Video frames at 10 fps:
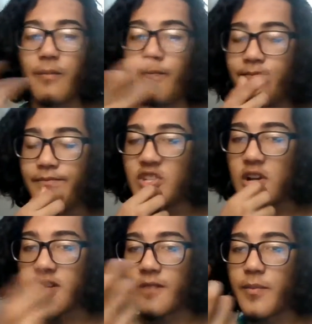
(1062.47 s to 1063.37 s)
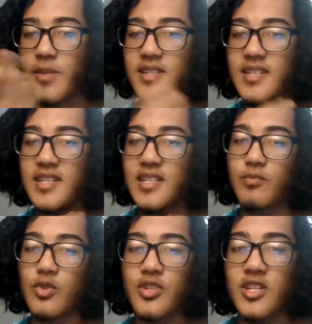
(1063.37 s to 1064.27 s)
judging from the Din Din
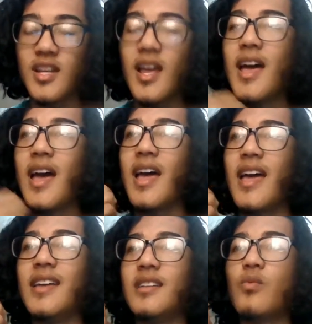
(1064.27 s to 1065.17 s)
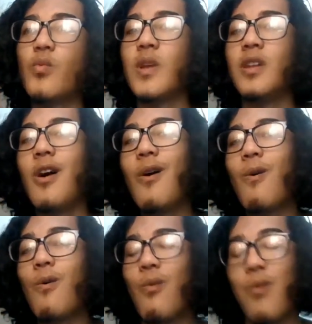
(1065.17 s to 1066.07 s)
Mushi, and we know
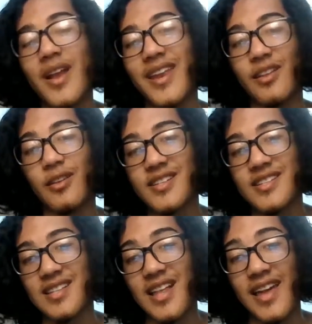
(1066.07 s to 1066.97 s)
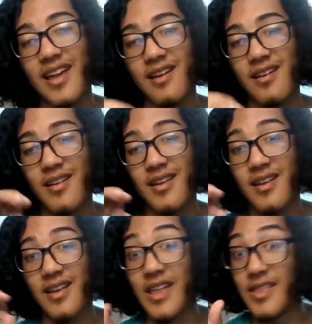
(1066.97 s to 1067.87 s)
what he looks like
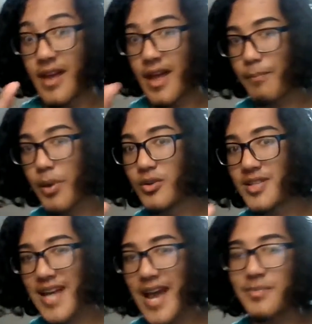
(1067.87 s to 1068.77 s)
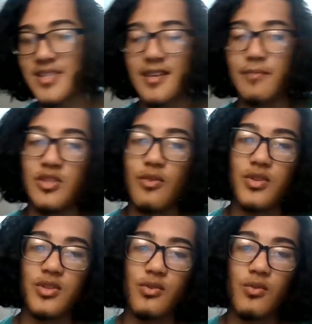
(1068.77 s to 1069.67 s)
in post-time skip due
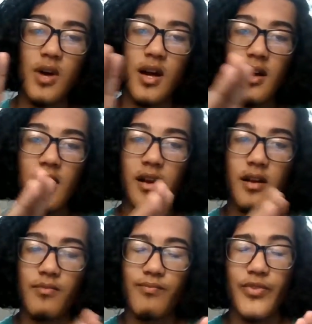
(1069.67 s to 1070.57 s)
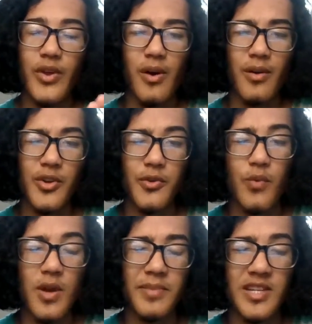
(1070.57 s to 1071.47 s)
to the new
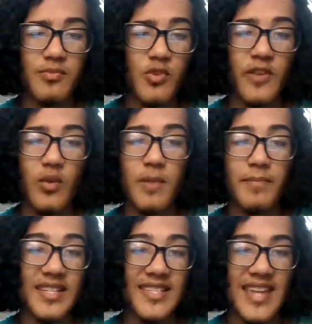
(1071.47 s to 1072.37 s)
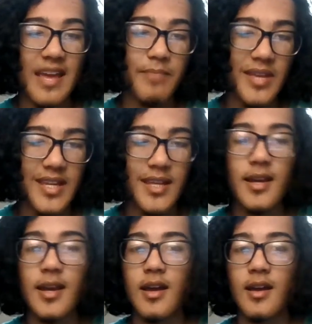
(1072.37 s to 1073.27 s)
One Piece movie, One Piece Stampede,
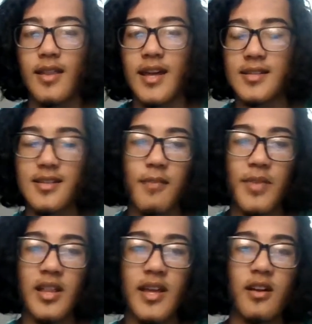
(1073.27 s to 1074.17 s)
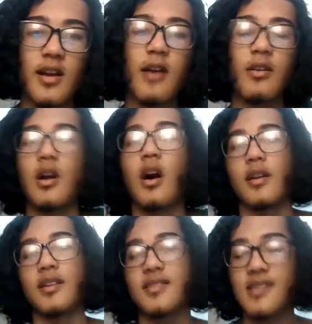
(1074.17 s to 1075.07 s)
that's coming later out in
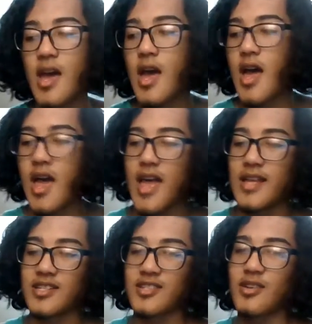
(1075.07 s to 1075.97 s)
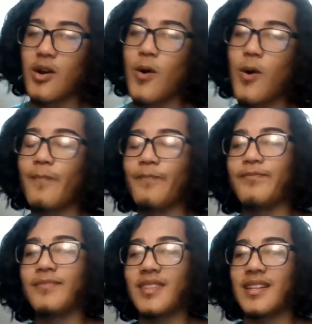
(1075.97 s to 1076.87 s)
August. And so
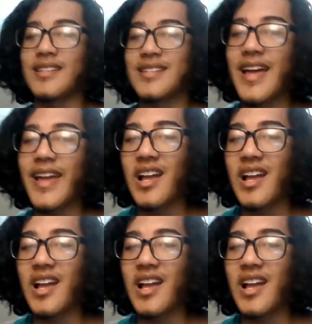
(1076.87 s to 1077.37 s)
it's like,